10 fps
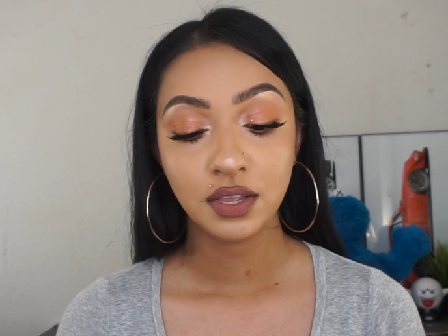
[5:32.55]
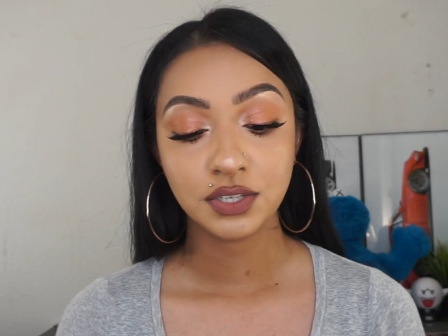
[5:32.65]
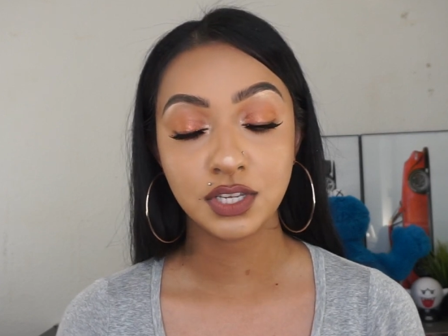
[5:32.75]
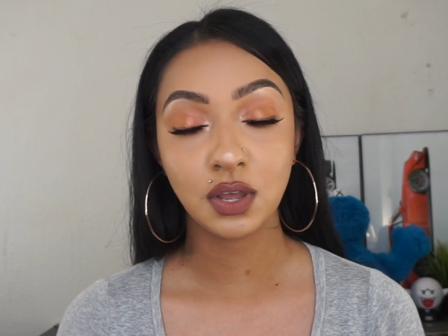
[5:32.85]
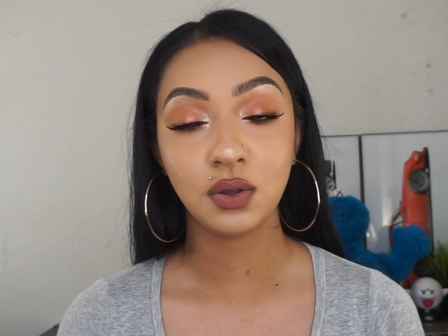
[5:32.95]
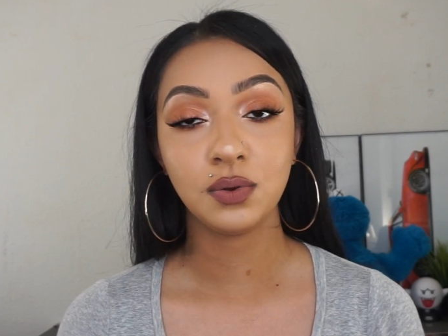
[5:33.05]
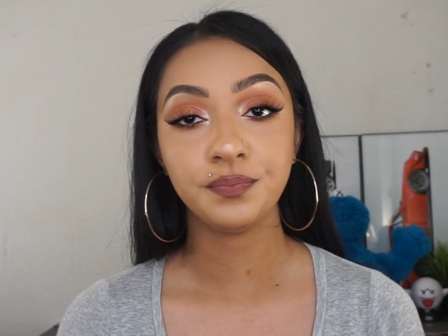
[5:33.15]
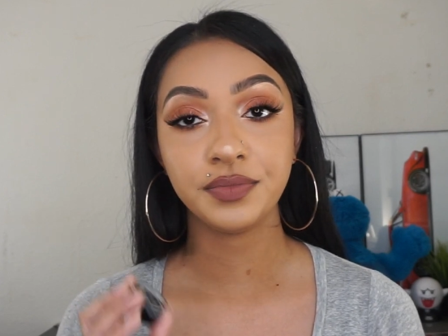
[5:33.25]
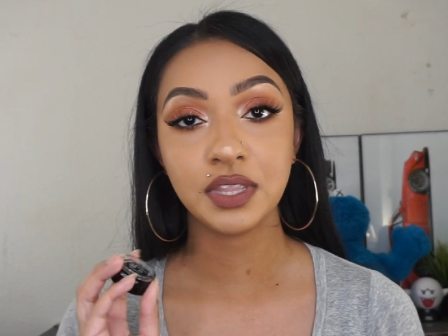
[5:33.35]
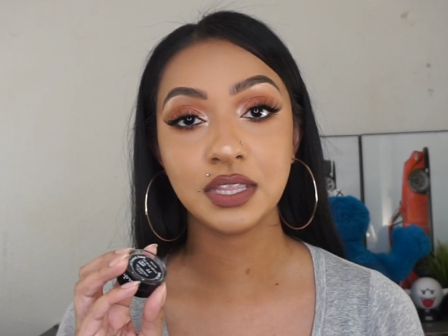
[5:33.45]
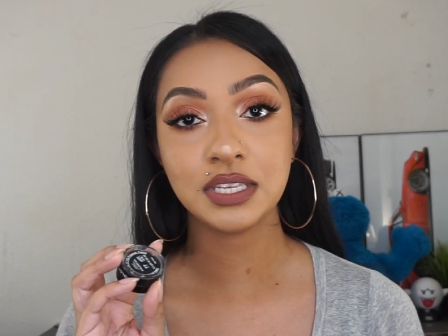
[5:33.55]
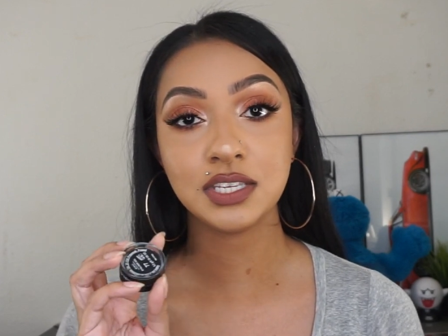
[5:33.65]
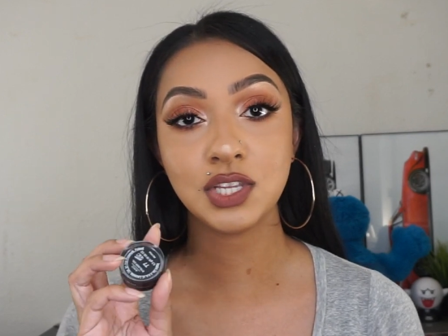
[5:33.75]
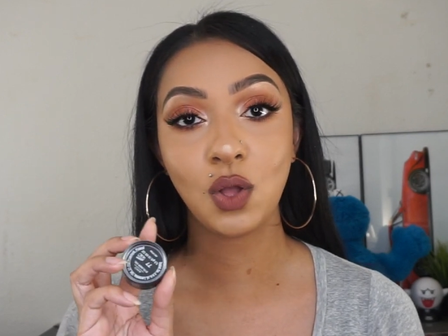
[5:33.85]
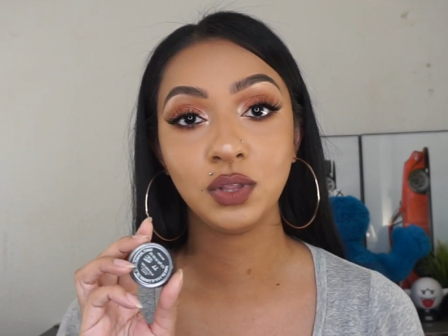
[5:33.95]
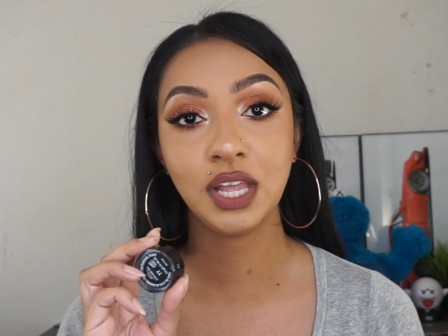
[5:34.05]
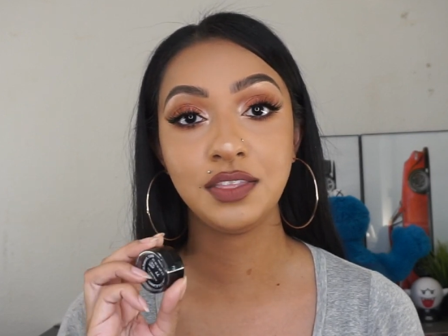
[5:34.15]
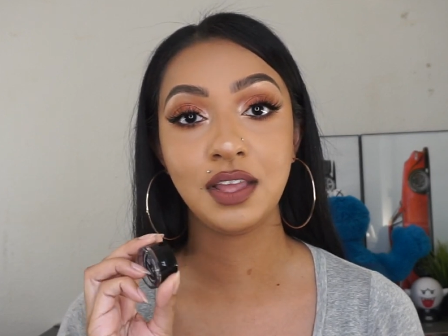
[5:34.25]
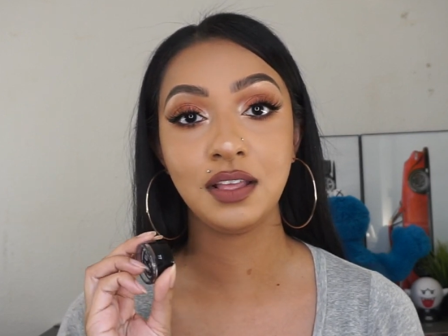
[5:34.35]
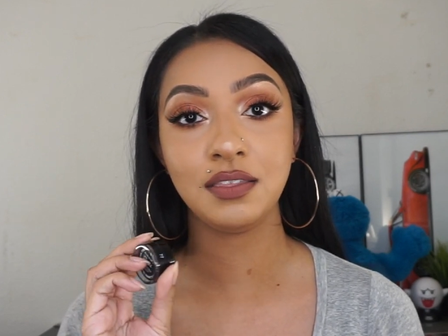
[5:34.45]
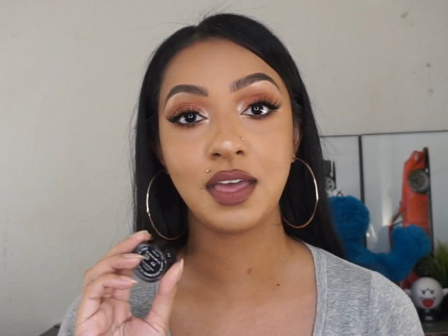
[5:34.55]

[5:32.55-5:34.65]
So this is the only thing